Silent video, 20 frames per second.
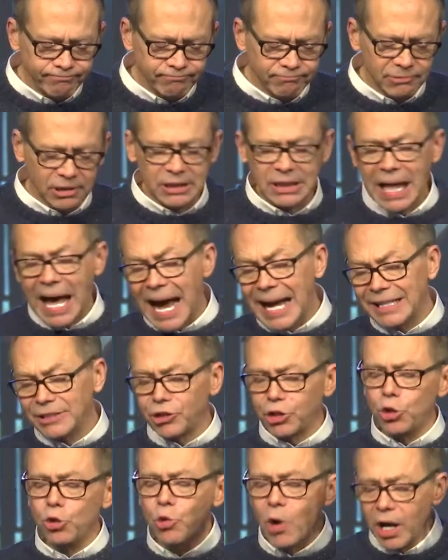lie
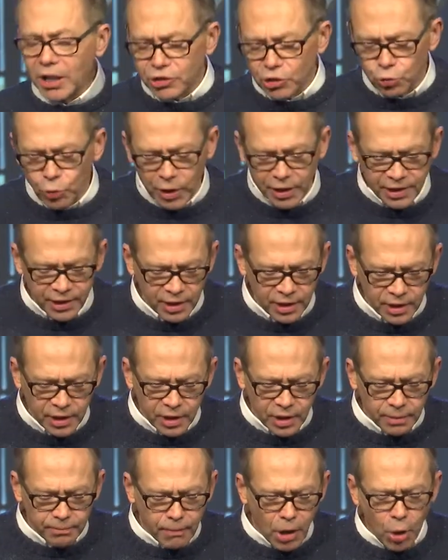to us
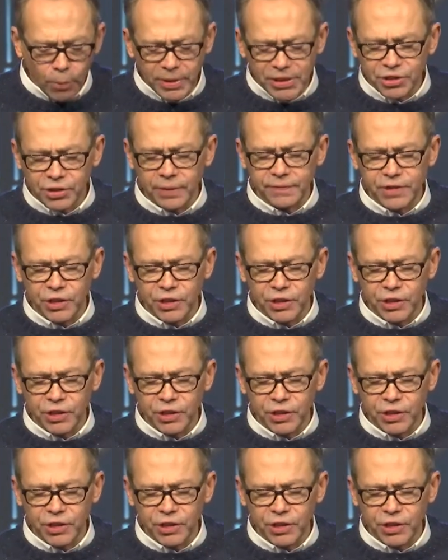with moments of